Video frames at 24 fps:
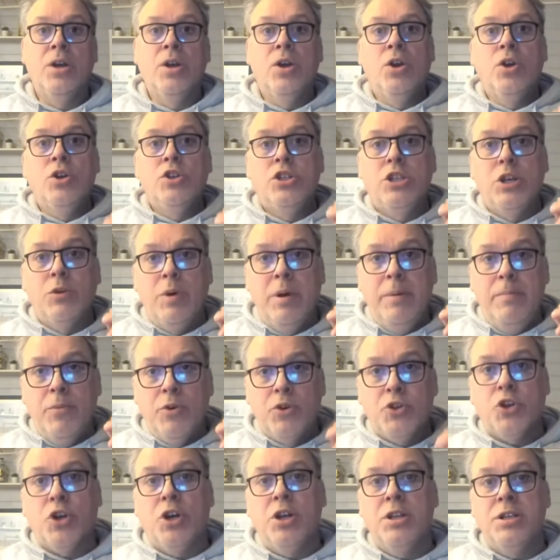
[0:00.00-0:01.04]
So we
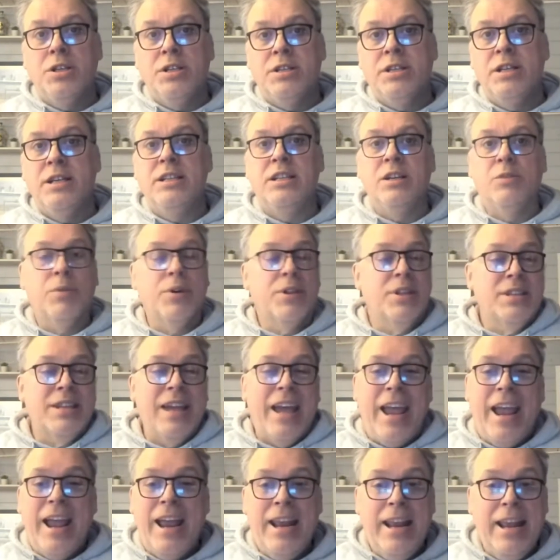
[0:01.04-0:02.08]
must consider whether there's
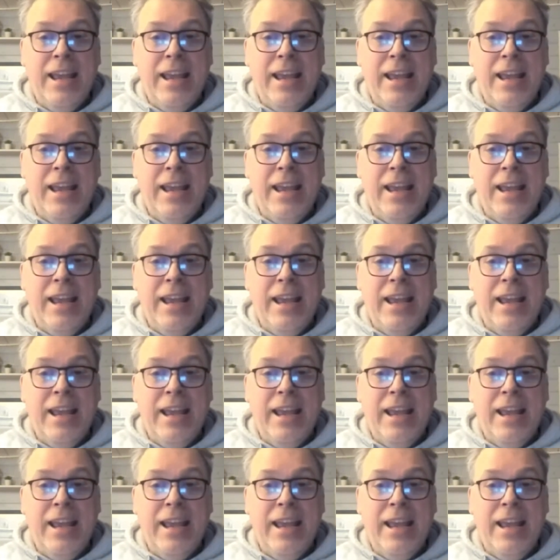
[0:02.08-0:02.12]
any